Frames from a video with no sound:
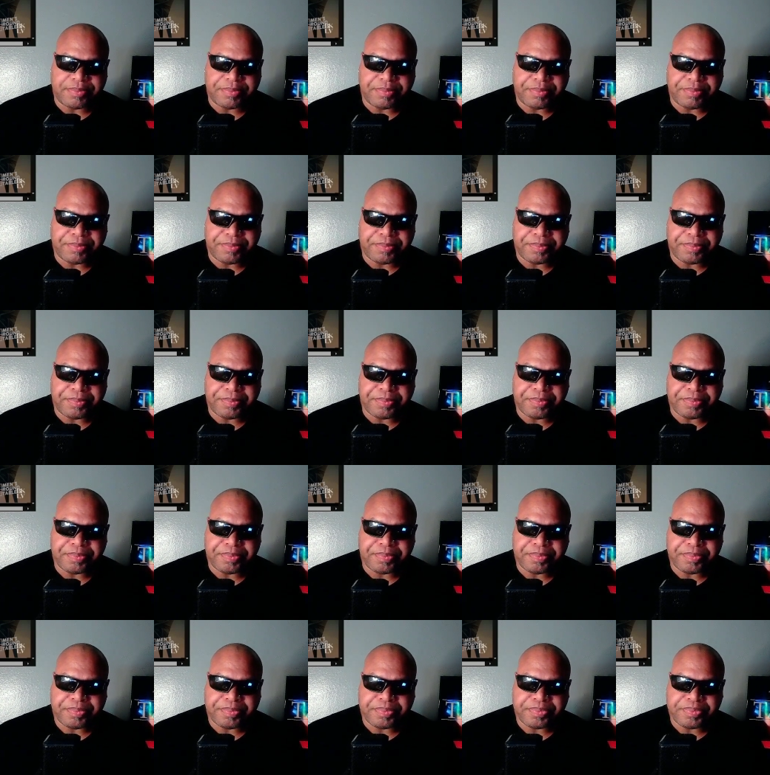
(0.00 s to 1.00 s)

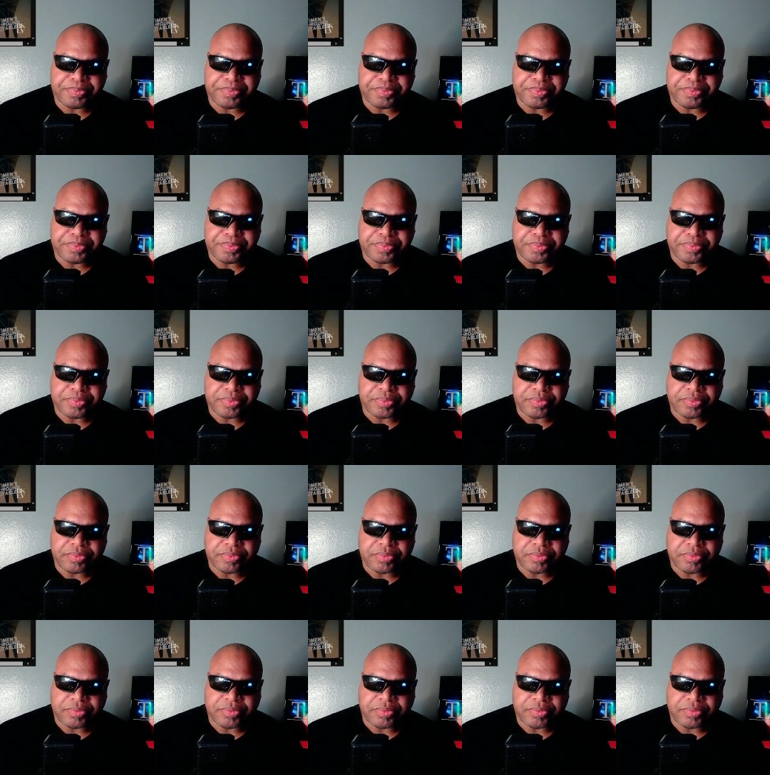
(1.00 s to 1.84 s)
No one is speaking in this clip.